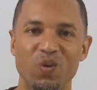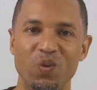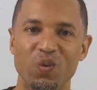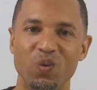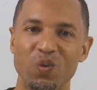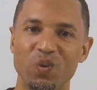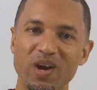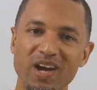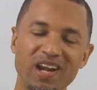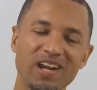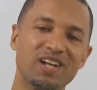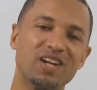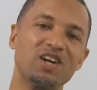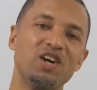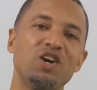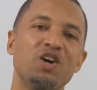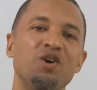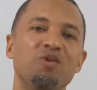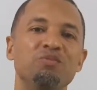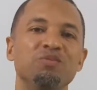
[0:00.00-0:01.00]

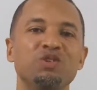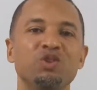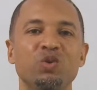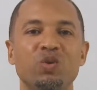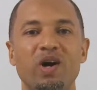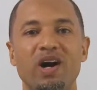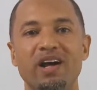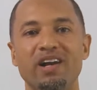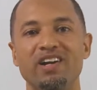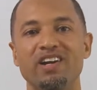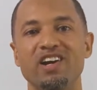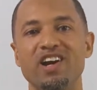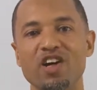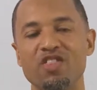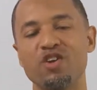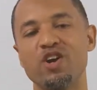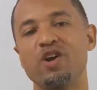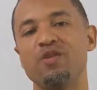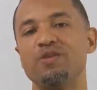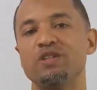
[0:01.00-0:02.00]
Welcome to
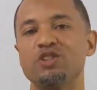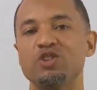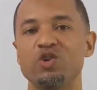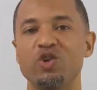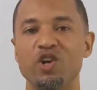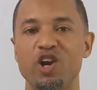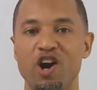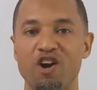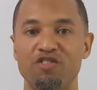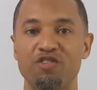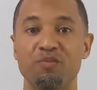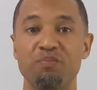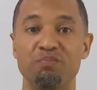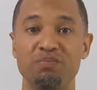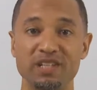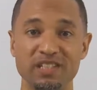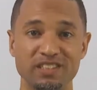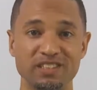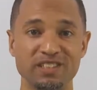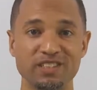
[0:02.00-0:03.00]
another episode of
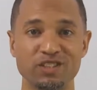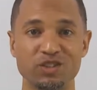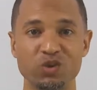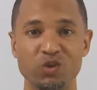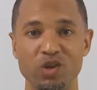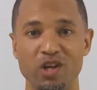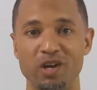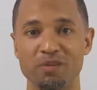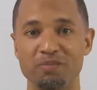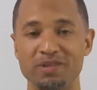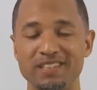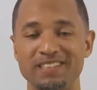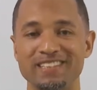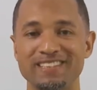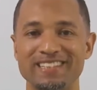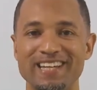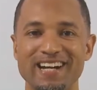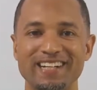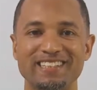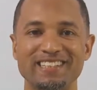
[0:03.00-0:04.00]
Business School on
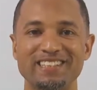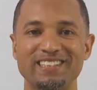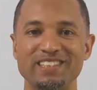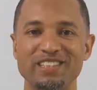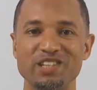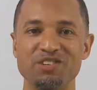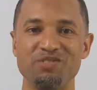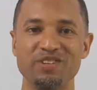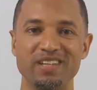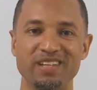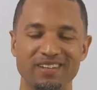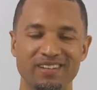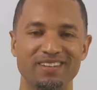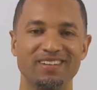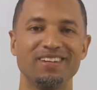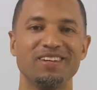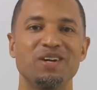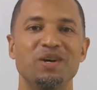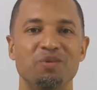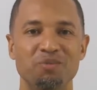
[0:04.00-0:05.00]
Business Access TV.
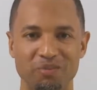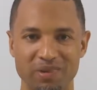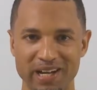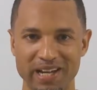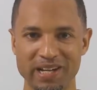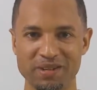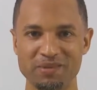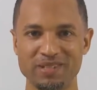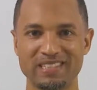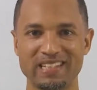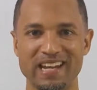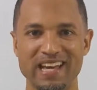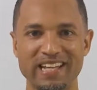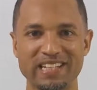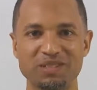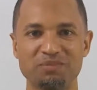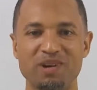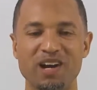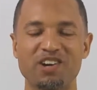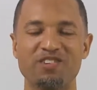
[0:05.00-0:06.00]
My name is
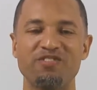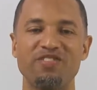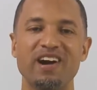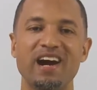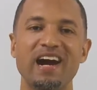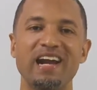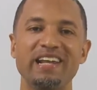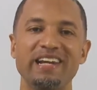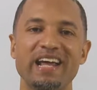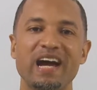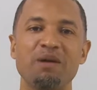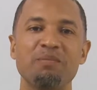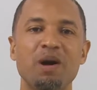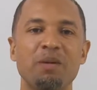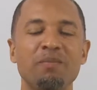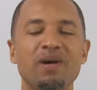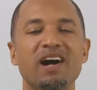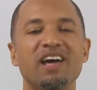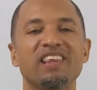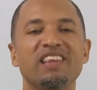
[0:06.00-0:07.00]
Lance McFarlane. I'm
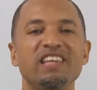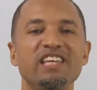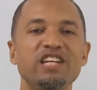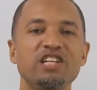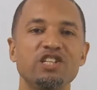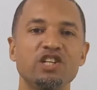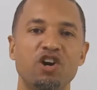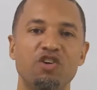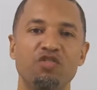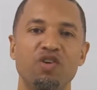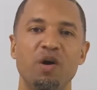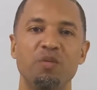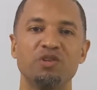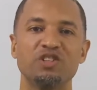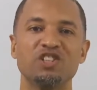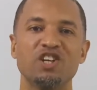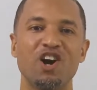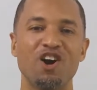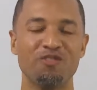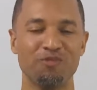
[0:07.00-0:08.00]
a math teacher from
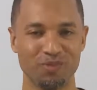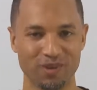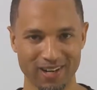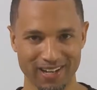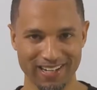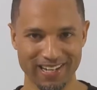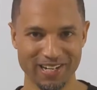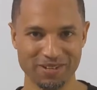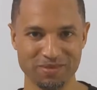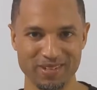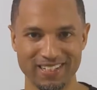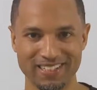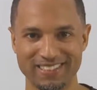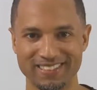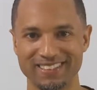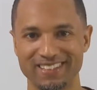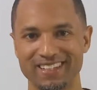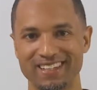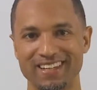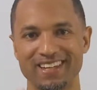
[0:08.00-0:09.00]
Sophomore
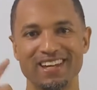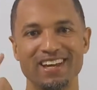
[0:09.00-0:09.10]
Academics.